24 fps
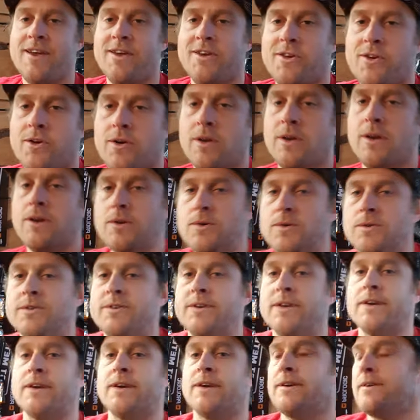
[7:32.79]
You're not
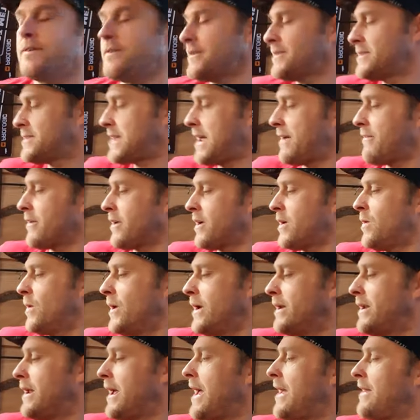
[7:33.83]
losing 7
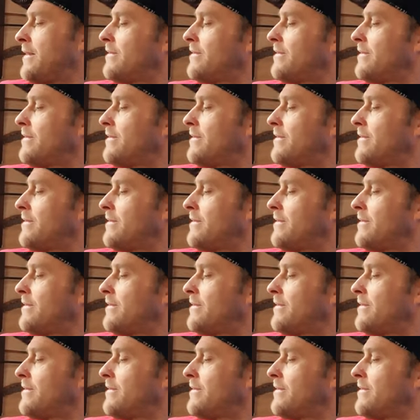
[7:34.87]
quid,